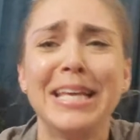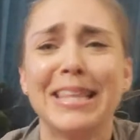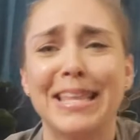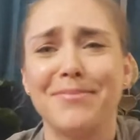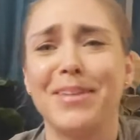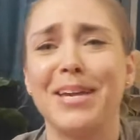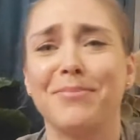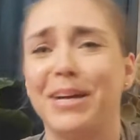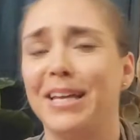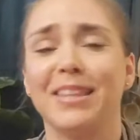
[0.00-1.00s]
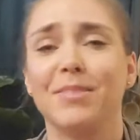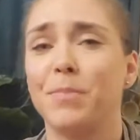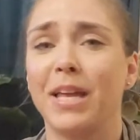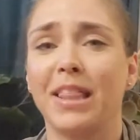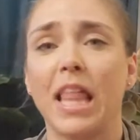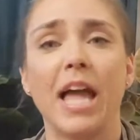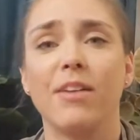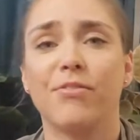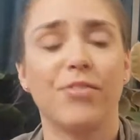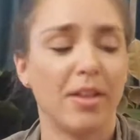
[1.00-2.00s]
They make my
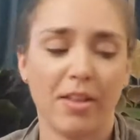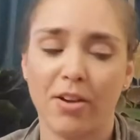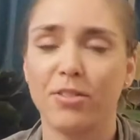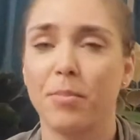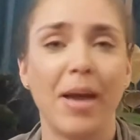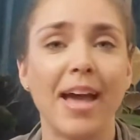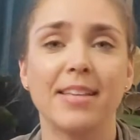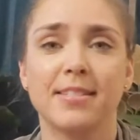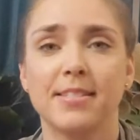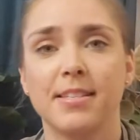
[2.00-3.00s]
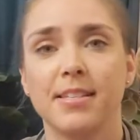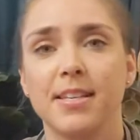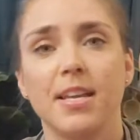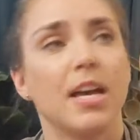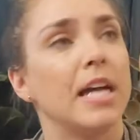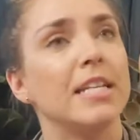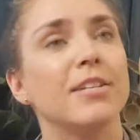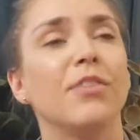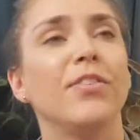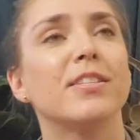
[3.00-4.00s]
life. They are the best. I need to
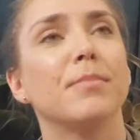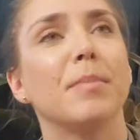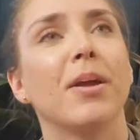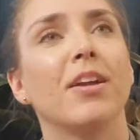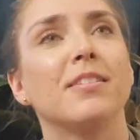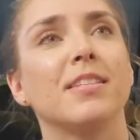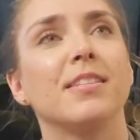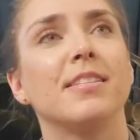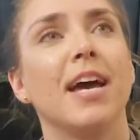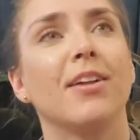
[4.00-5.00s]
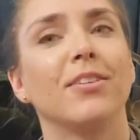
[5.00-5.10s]
go visit my parents in Seattle